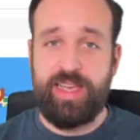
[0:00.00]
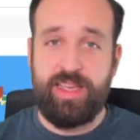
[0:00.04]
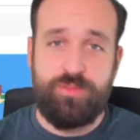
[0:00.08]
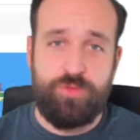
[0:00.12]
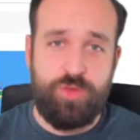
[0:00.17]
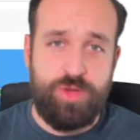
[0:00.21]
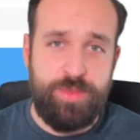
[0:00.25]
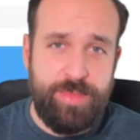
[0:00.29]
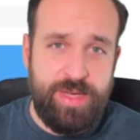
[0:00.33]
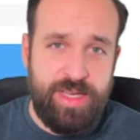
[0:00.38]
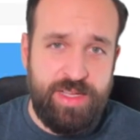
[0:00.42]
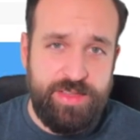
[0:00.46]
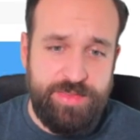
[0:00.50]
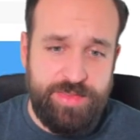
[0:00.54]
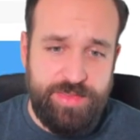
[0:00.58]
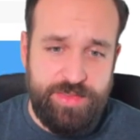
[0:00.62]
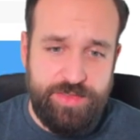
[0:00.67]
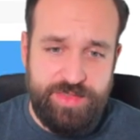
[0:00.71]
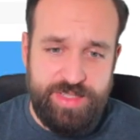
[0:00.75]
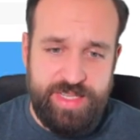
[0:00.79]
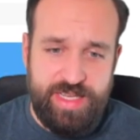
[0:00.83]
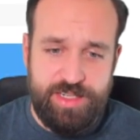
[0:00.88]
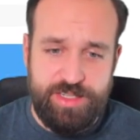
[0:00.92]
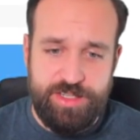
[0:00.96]
Every month
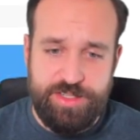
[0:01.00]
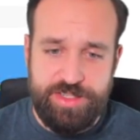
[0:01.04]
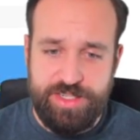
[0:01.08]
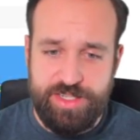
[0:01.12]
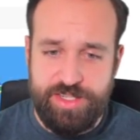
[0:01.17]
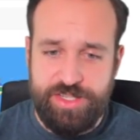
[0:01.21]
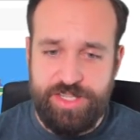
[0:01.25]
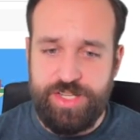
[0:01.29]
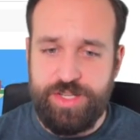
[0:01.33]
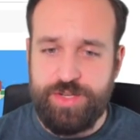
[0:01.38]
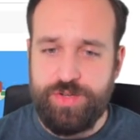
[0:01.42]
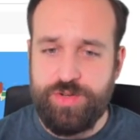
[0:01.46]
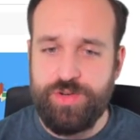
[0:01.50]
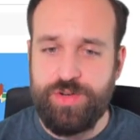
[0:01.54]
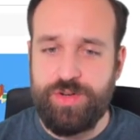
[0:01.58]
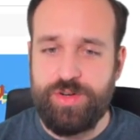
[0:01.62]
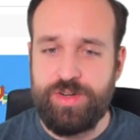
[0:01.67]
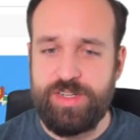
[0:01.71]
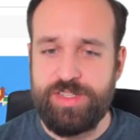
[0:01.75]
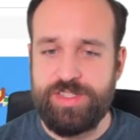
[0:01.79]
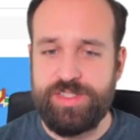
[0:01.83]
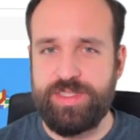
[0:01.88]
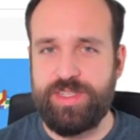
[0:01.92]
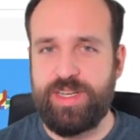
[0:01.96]
there's a new
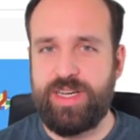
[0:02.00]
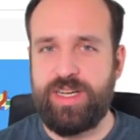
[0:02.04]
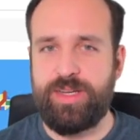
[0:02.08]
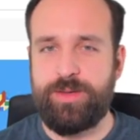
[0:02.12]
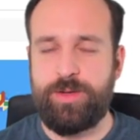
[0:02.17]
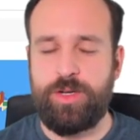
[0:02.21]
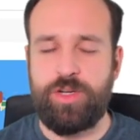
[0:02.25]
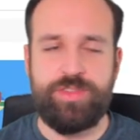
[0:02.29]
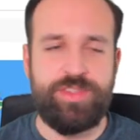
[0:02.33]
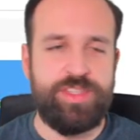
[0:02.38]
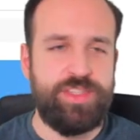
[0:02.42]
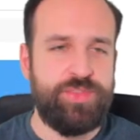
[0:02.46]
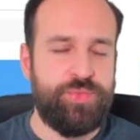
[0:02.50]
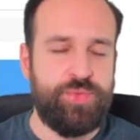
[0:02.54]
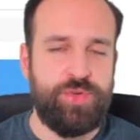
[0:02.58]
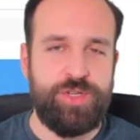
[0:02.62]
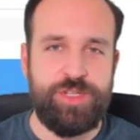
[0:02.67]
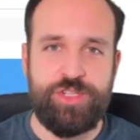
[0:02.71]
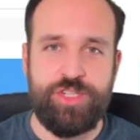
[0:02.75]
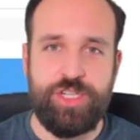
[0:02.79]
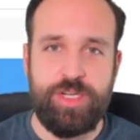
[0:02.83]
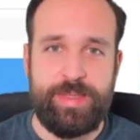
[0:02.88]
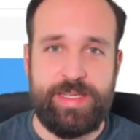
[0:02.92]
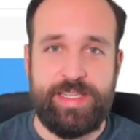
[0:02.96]
course uh, on different
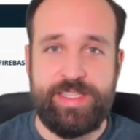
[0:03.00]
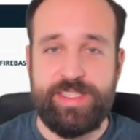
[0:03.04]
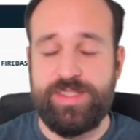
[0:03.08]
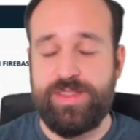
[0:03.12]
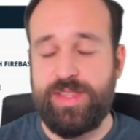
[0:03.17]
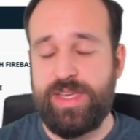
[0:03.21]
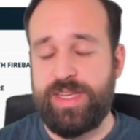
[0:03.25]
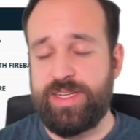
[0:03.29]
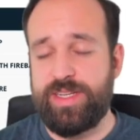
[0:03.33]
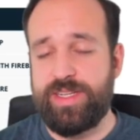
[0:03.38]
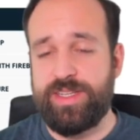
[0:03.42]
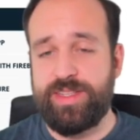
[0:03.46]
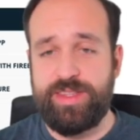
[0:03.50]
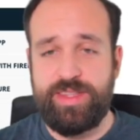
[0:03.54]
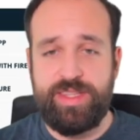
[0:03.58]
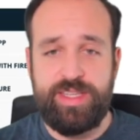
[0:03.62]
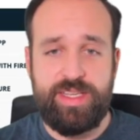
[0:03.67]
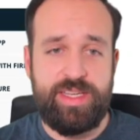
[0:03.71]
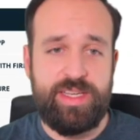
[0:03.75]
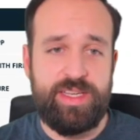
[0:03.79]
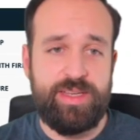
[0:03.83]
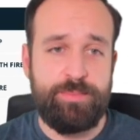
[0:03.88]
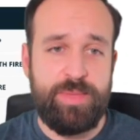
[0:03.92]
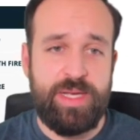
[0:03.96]
topics that
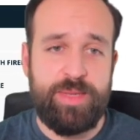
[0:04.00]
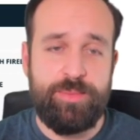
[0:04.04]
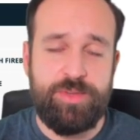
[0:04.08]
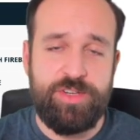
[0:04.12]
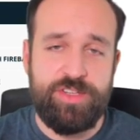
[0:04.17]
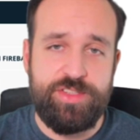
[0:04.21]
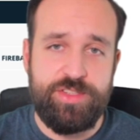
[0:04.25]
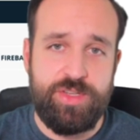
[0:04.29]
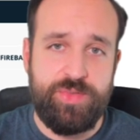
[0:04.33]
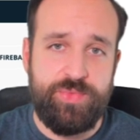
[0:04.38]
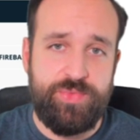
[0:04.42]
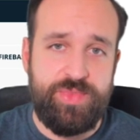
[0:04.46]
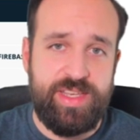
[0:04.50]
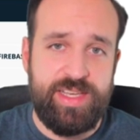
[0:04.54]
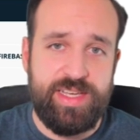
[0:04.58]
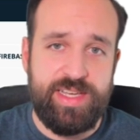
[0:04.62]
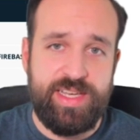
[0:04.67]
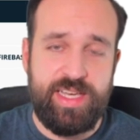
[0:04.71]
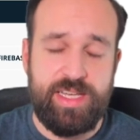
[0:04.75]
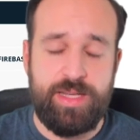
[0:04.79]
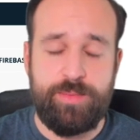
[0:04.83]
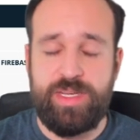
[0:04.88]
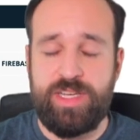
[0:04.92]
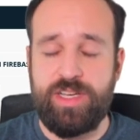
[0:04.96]
the members of the
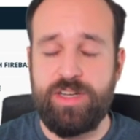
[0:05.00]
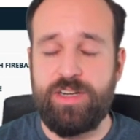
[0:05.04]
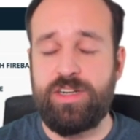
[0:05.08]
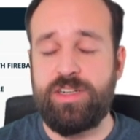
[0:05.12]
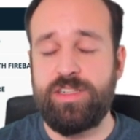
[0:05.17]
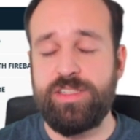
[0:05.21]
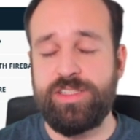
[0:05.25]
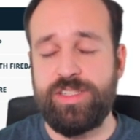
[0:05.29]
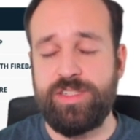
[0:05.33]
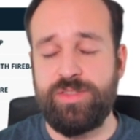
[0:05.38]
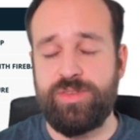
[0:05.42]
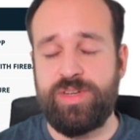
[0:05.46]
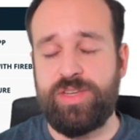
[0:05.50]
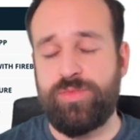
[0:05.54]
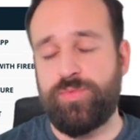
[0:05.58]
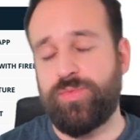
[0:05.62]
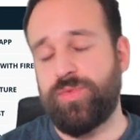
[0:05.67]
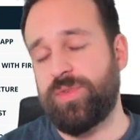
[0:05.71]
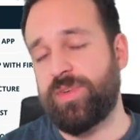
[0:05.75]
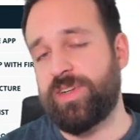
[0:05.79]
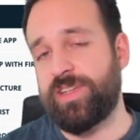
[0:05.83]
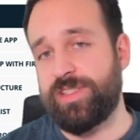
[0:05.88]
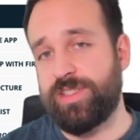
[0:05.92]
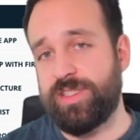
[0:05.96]
Academy also
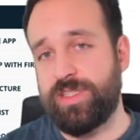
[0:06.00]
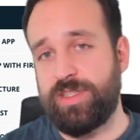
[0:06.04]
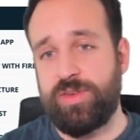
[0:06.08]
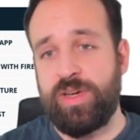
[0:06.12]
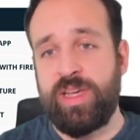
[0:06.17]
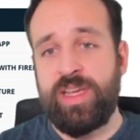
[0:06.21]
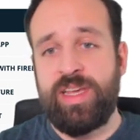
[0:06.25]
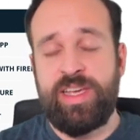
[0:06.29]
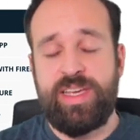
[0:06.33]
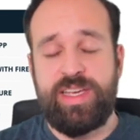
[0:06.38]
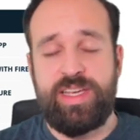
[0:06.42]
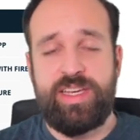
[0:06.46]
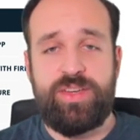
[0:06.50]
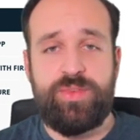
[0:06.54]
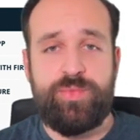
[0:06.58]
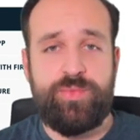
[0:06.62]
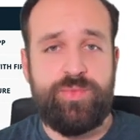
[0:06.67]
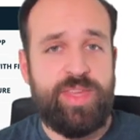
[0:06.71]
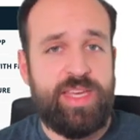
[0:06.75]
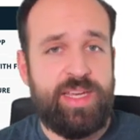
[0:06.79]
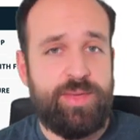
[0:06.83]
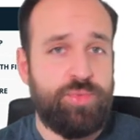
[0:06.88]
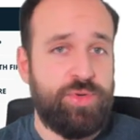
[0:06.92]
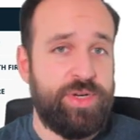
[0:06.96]
influence. So if
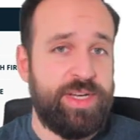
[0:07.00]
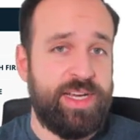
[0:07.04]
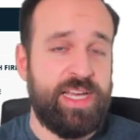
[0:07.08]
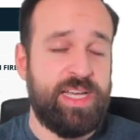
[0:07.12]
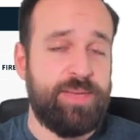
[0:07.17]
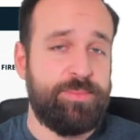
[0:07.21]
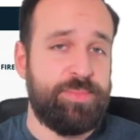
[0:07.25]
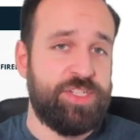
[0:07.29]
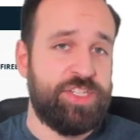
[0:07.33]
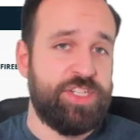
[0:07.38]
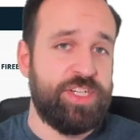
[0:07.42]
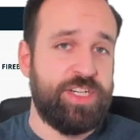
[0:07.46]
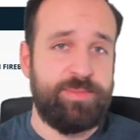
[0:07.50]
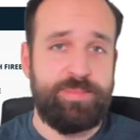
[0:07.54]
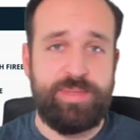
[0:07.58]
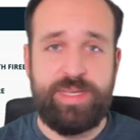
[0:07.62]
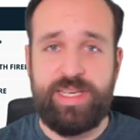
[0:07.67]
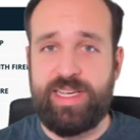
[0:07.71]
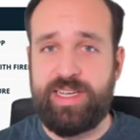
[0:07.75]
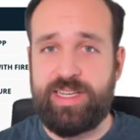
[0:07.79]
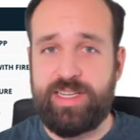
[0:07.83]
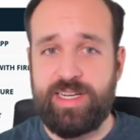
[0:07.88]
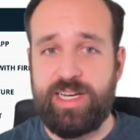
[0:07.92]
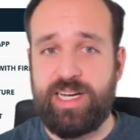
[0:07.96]
they bring up a
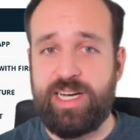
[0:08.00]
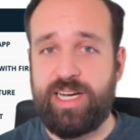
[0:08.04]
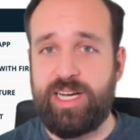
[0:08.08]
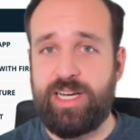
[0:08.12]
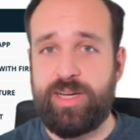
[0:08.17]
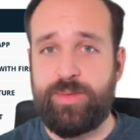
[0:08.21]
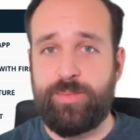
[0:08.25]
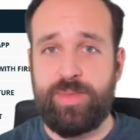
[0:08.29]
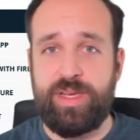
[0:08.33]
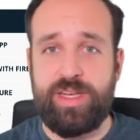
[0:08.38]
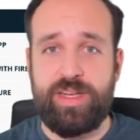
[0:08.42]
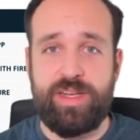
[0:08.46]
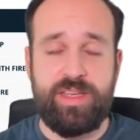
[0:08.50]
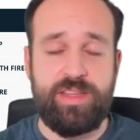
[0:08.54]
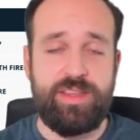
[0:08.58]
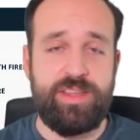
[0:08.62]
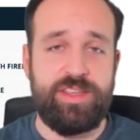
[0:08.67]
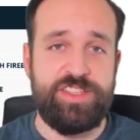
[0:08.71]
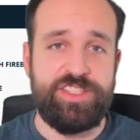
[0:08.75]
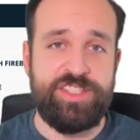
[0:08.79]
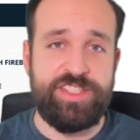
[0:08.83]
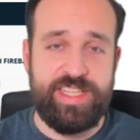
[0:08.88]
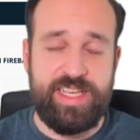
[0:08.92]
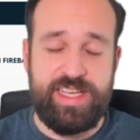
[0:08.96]
topic um, and
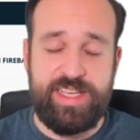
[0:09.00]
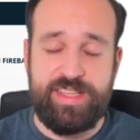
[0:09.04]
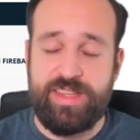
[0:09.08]
others say